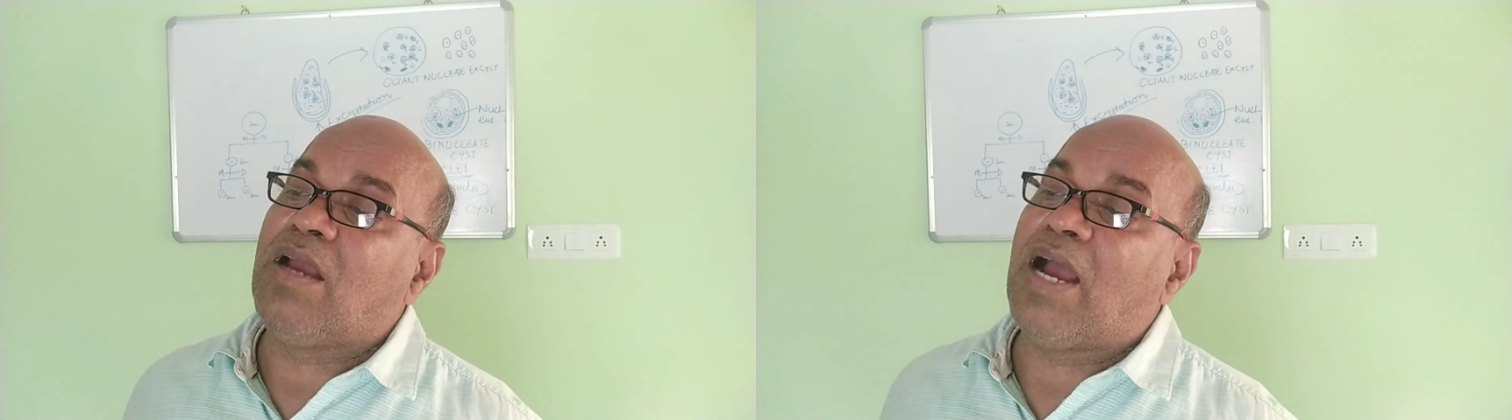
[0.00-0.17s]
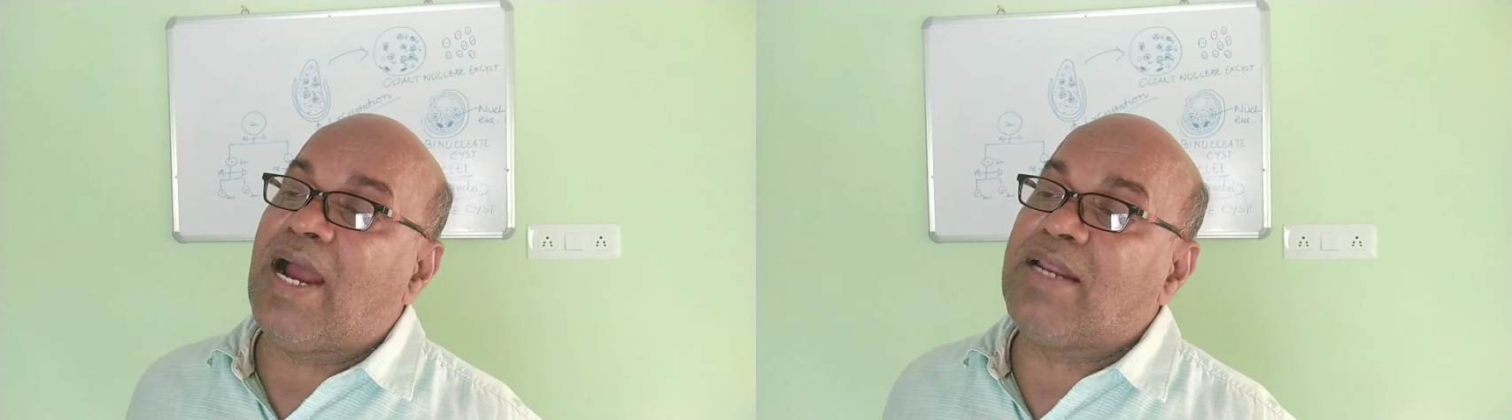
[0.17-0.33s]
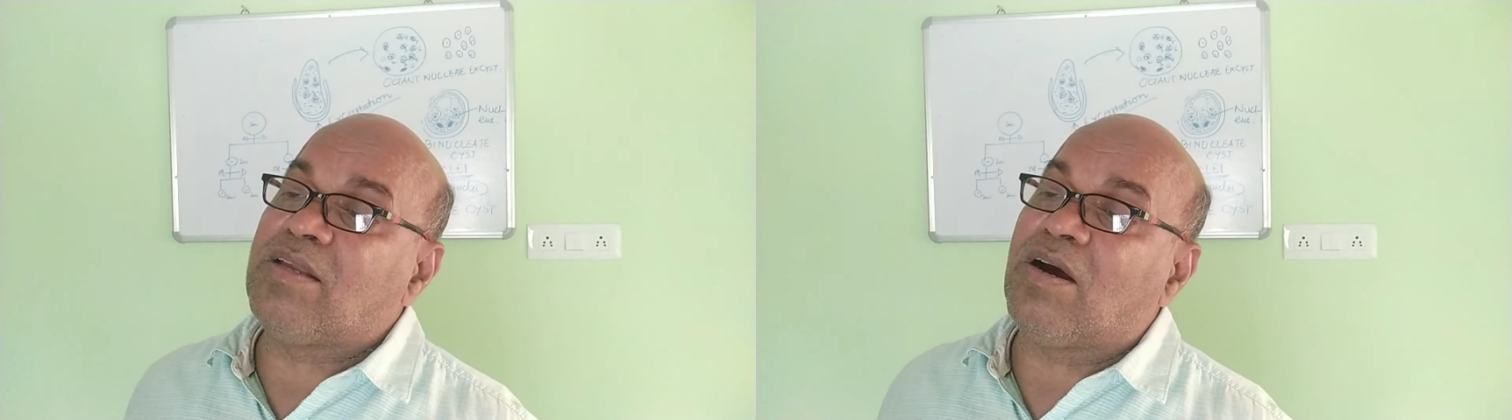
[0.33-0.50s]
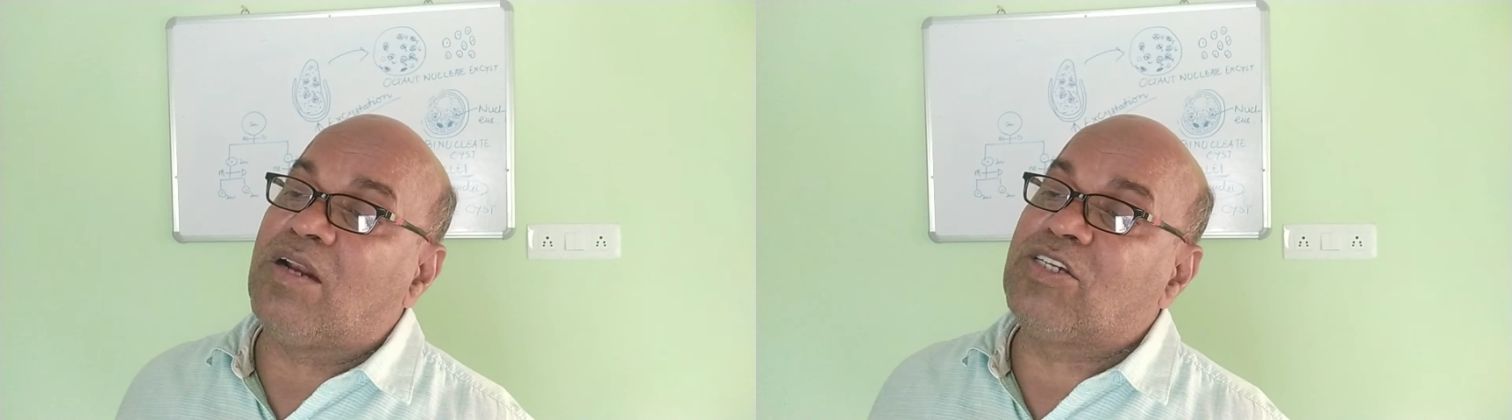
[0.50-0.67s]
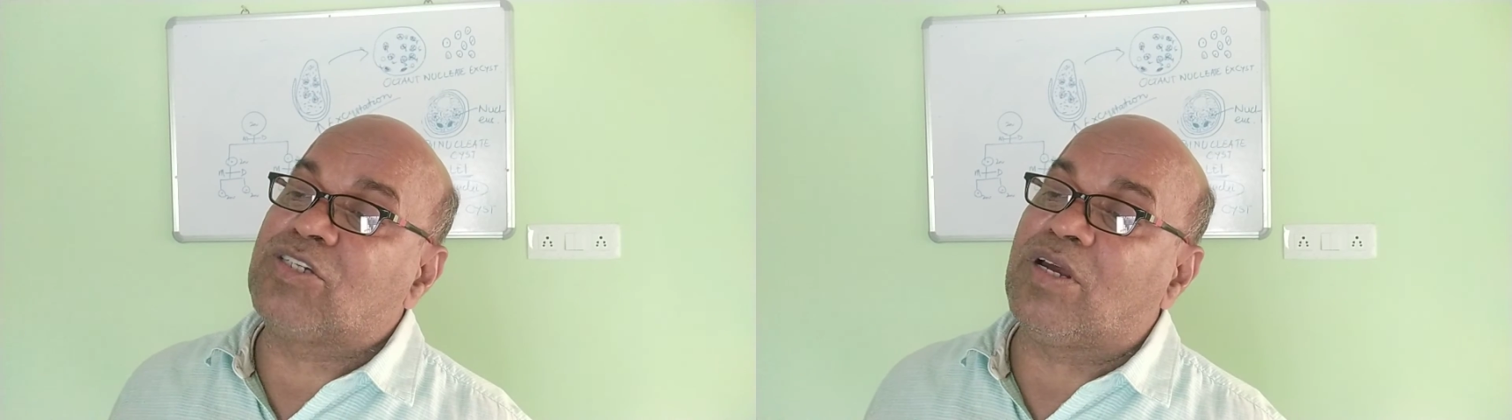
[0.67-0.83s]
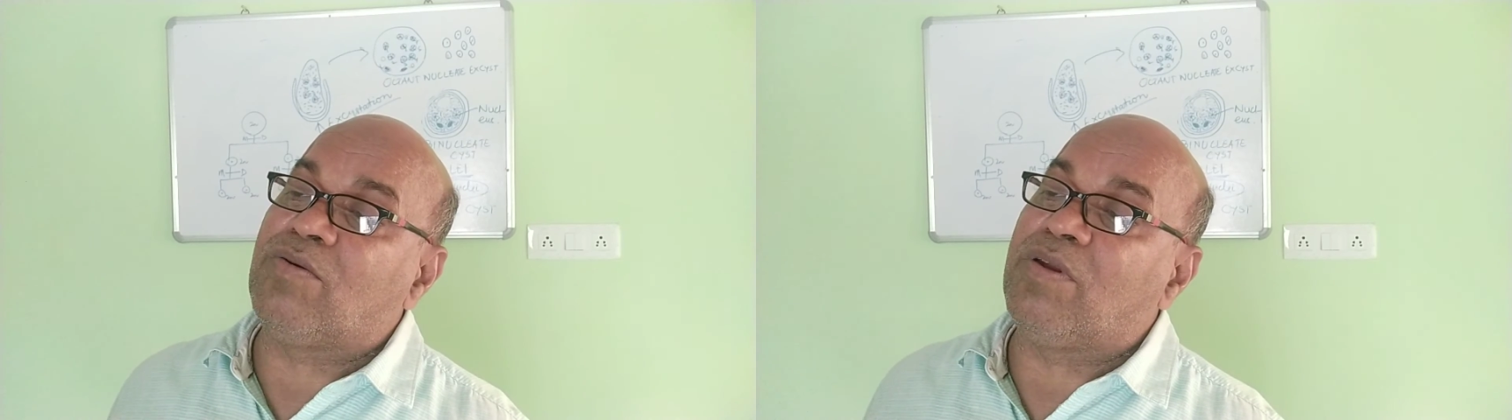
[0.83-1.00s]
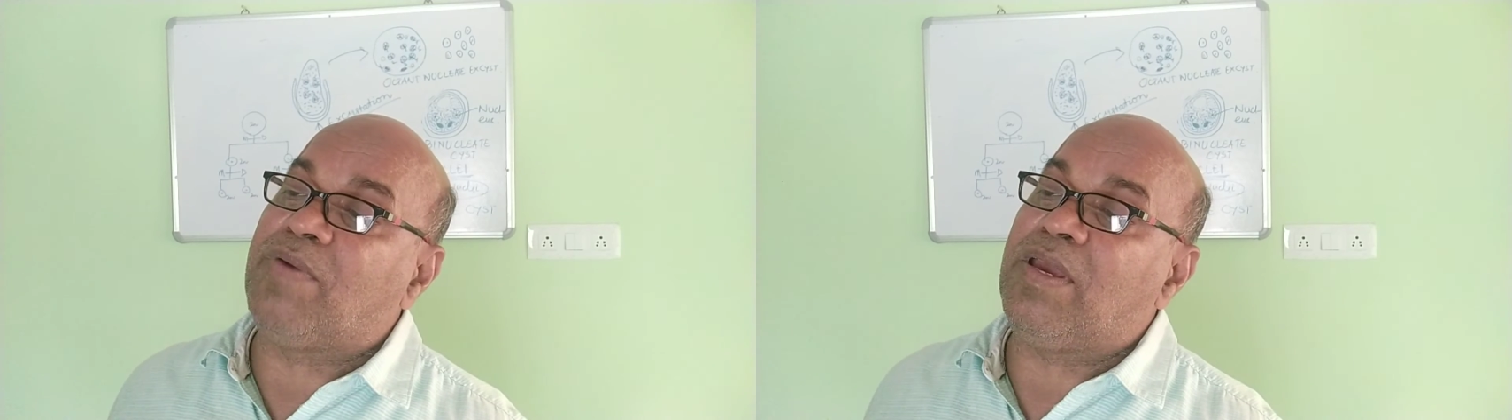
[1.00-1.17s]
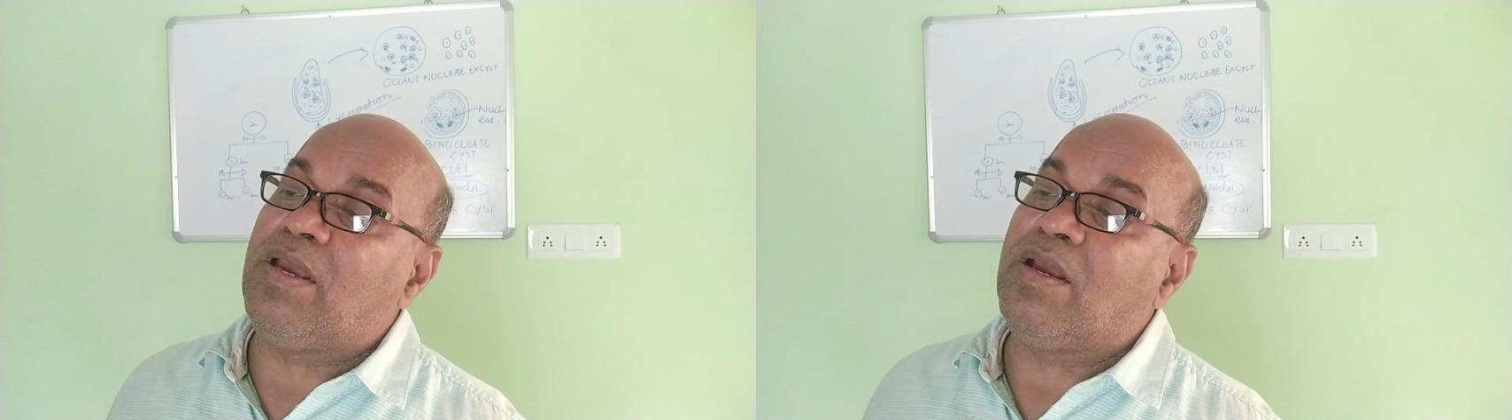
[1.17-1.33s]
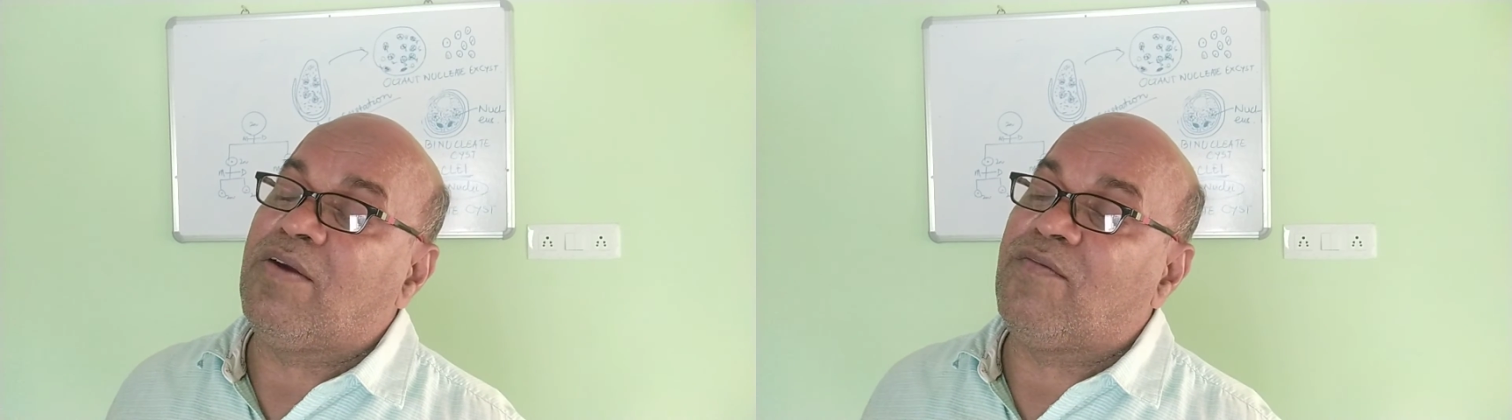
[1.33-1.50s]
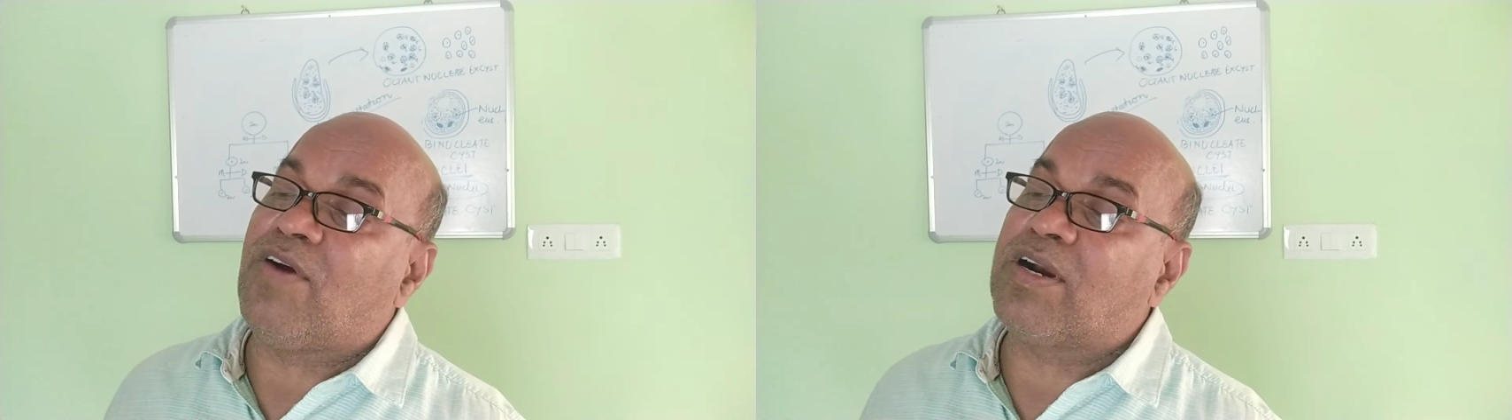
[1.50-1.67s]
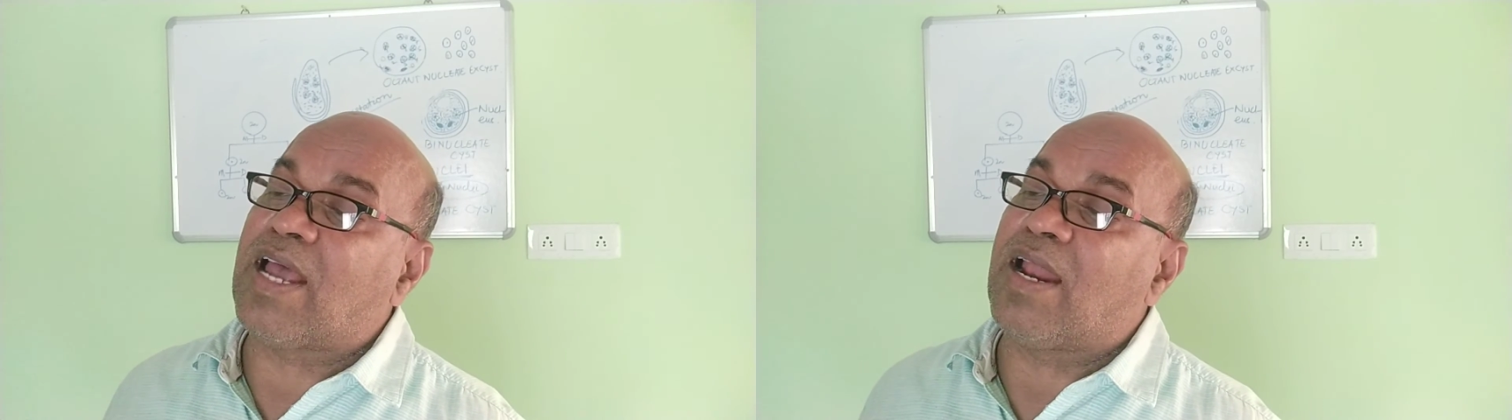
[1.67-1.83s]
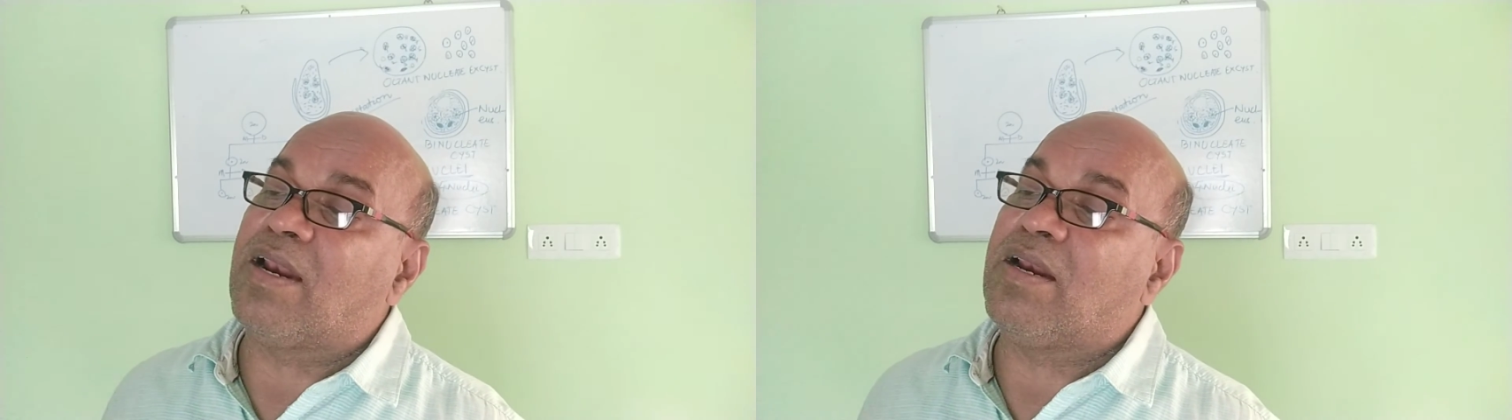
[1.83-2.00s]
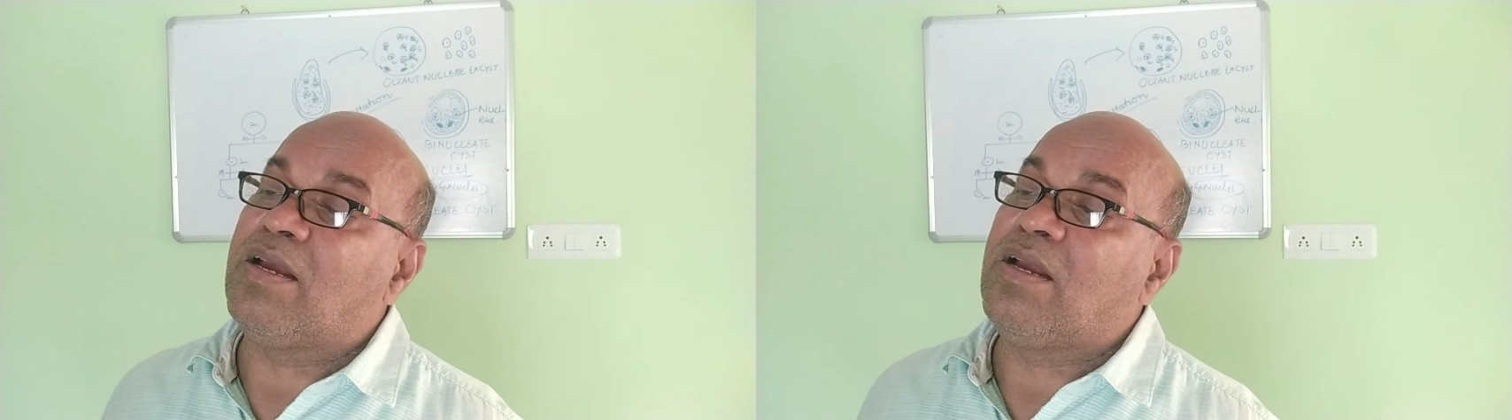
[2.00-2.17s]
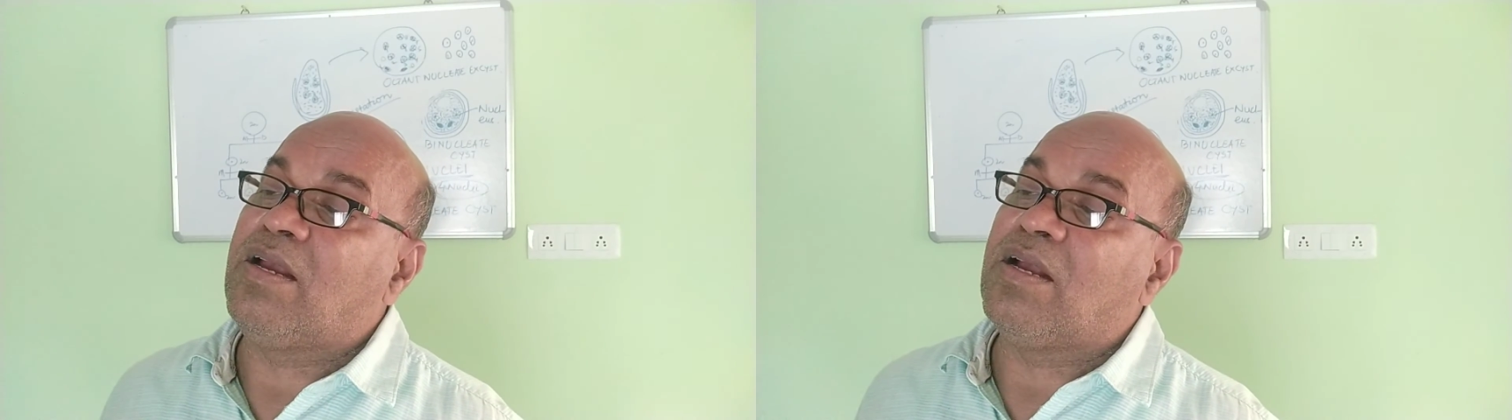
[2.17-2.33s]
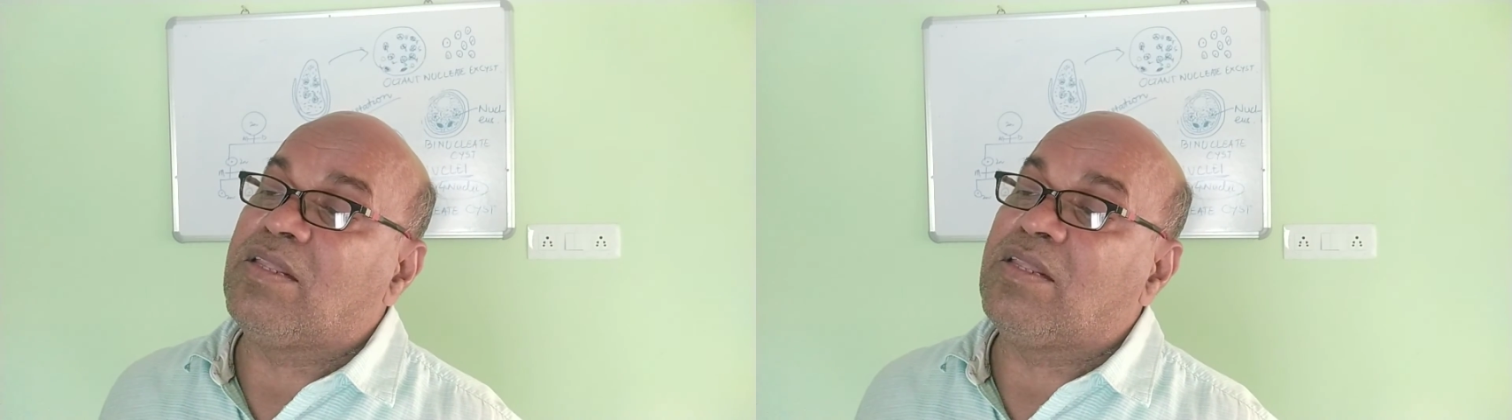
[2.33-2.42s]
and the ulcer will be fatal.